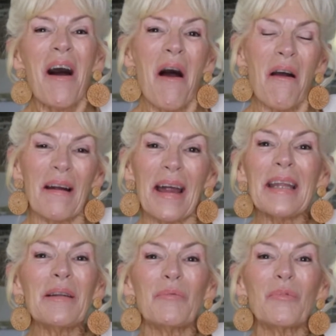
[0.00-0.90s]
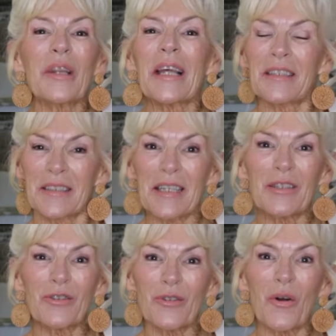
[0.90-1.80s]
All right, well, let's
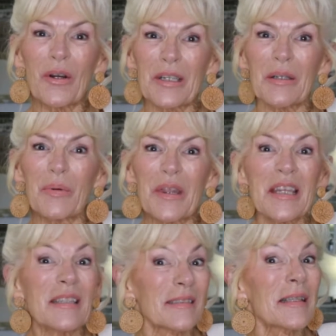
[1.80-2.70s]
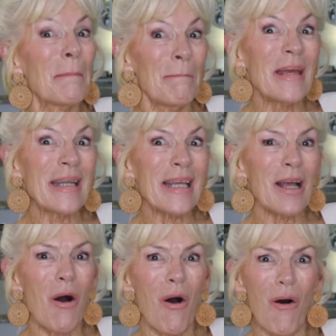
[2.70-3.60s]
get started with this mini
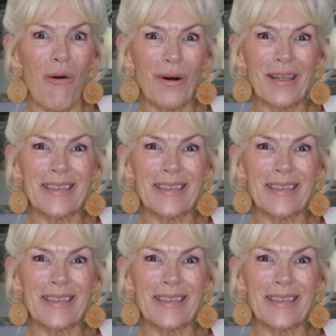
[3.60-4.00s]
haul.